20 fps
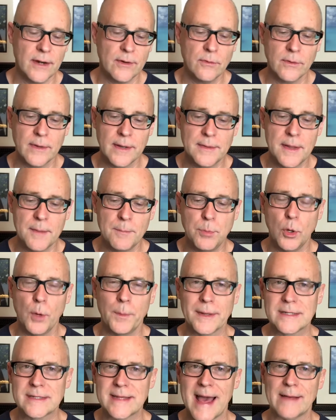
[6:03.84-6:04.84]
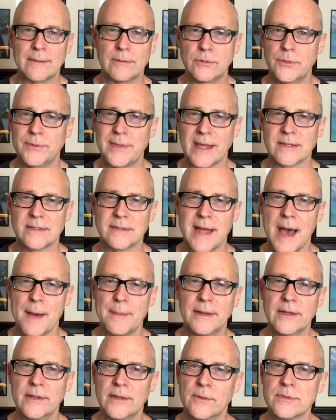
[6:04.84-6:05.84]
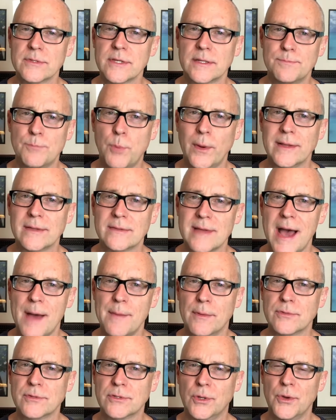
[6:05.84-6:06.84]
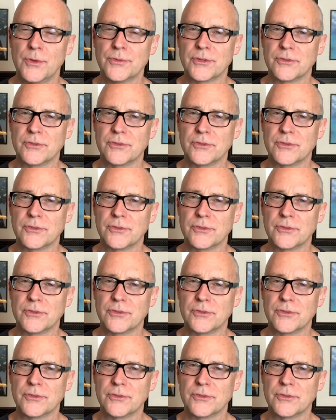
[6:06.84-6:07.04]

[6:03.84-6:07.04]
didn't pull up exactly 2009, but there was a point in time it was close